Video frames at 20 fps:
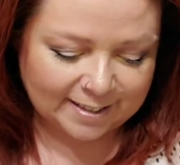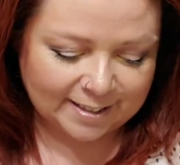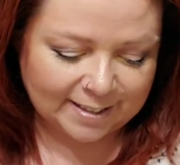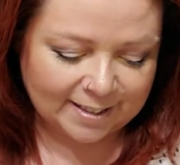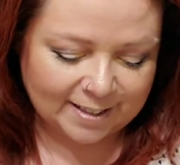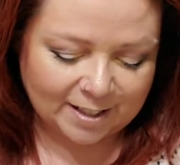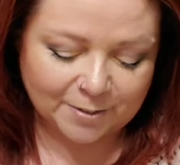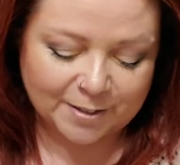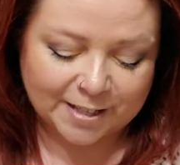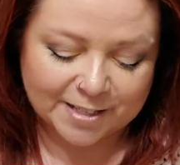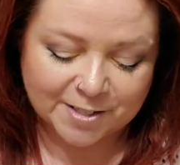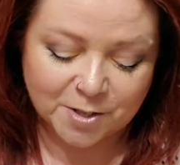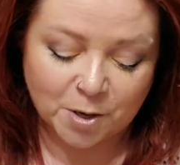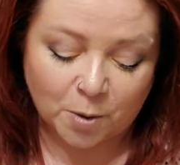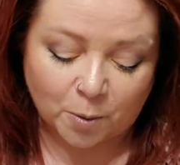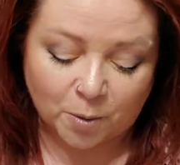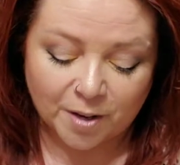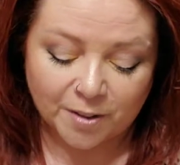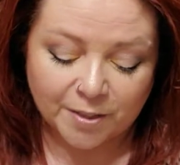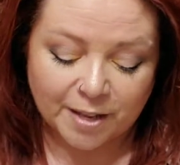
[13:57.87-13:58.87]
All right,
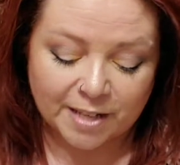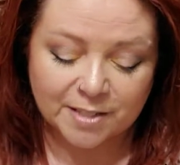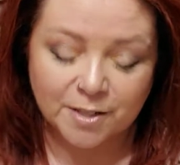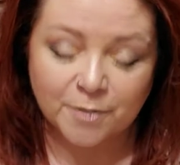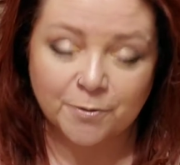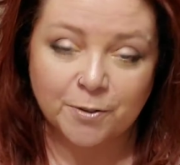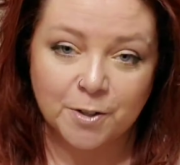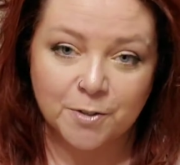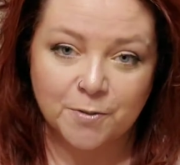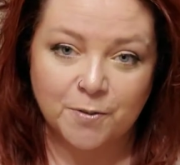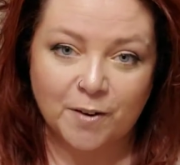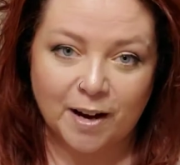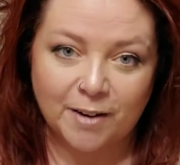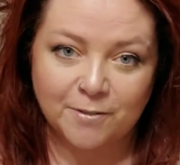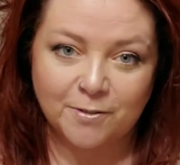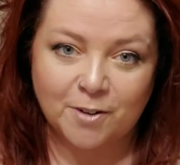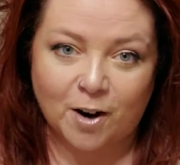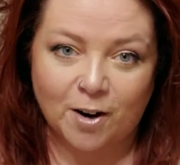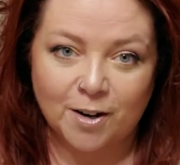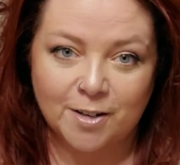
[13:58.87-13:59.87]
so that's the first
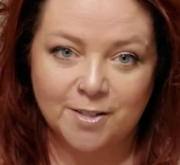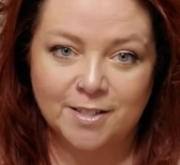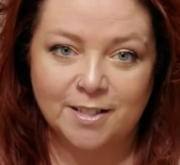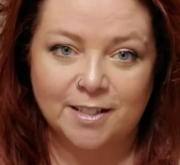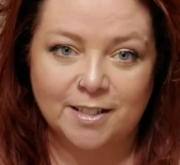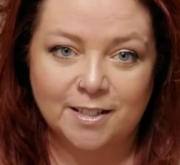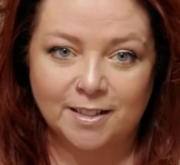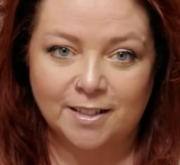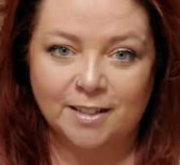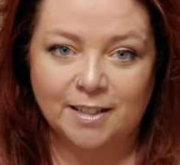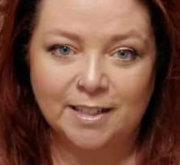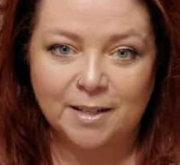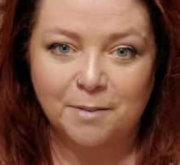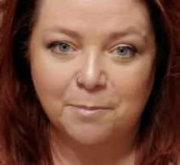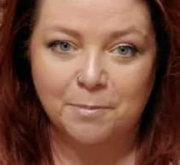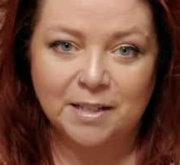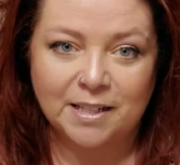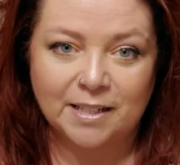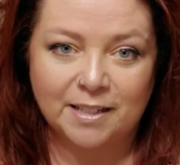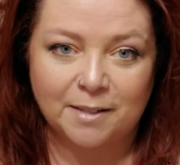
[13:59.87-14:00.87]
5 cards in the
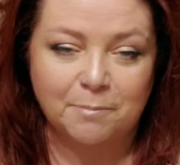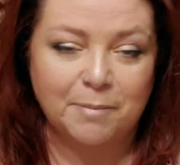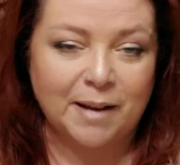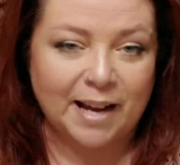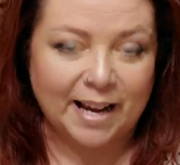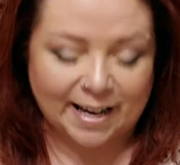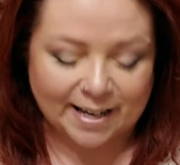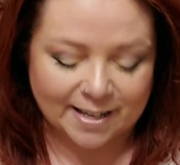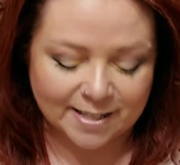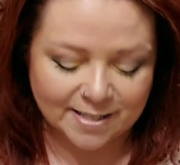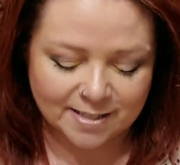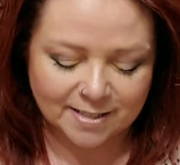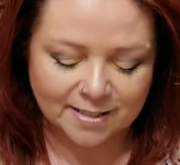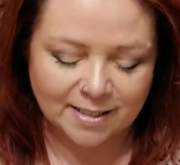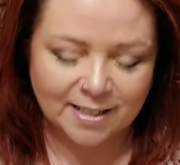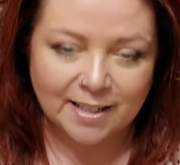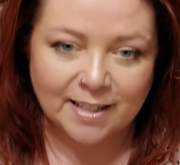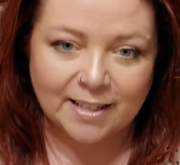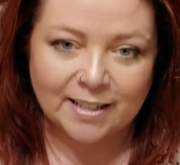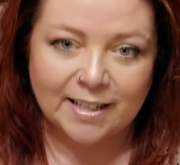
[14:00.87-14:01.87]
immediate past.
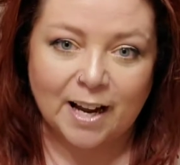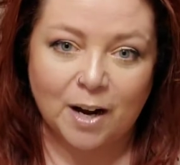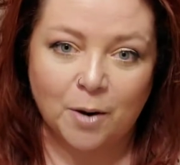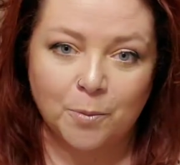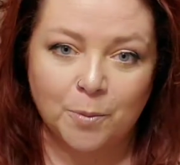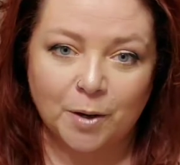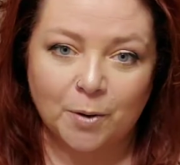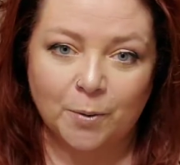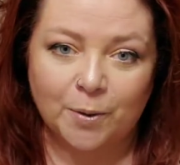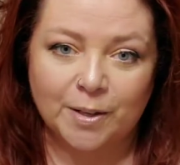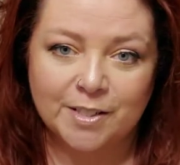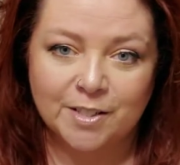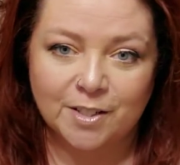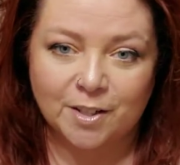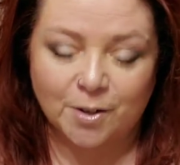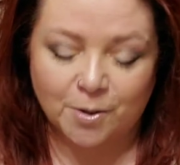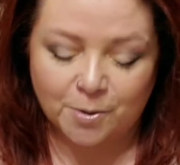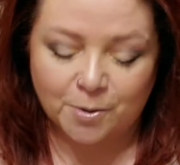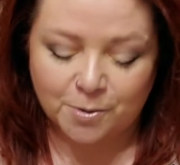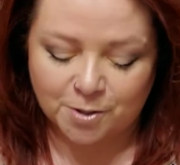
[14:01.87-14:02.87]
Now we're going to
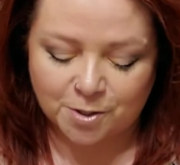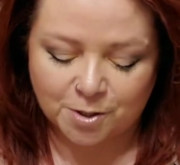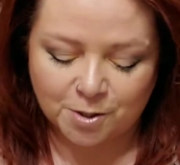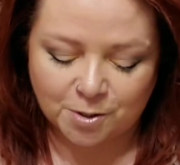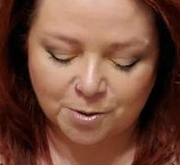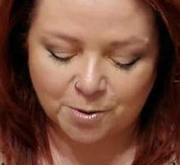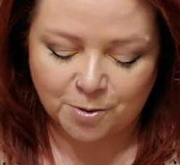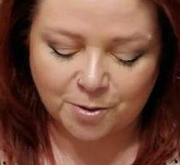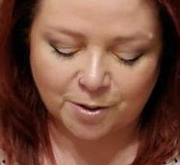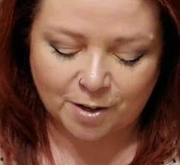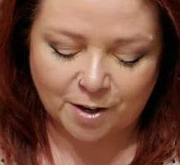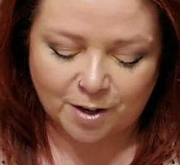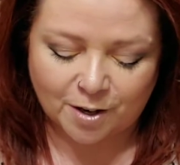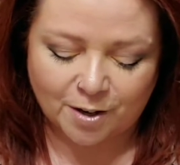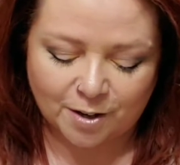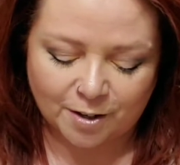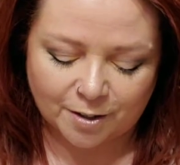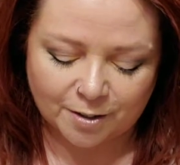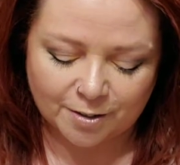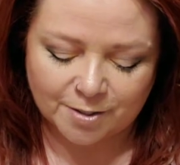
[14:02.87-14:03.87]
go to the
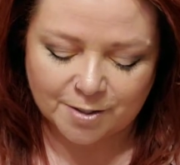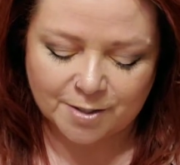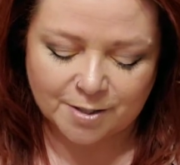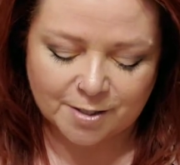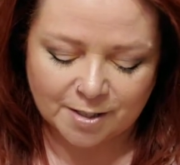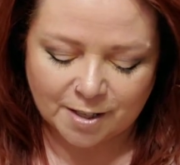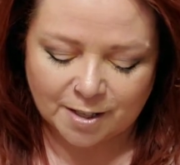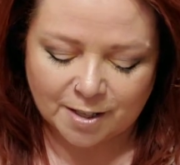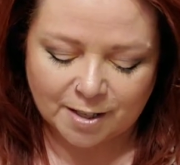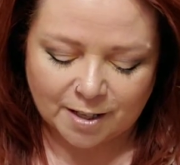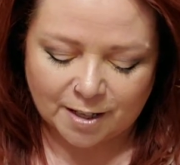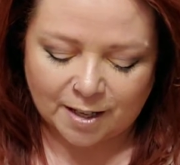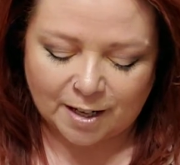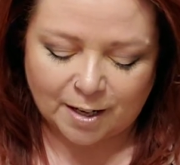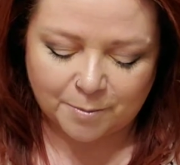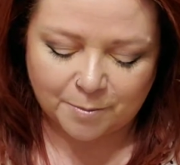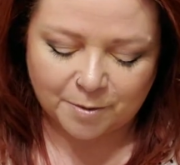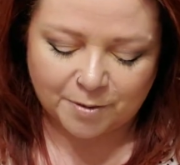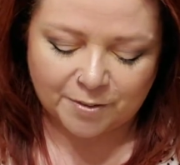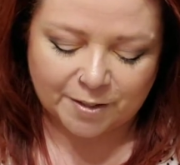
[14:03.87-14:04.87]
cards.
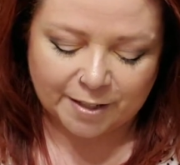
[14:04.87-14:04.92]
The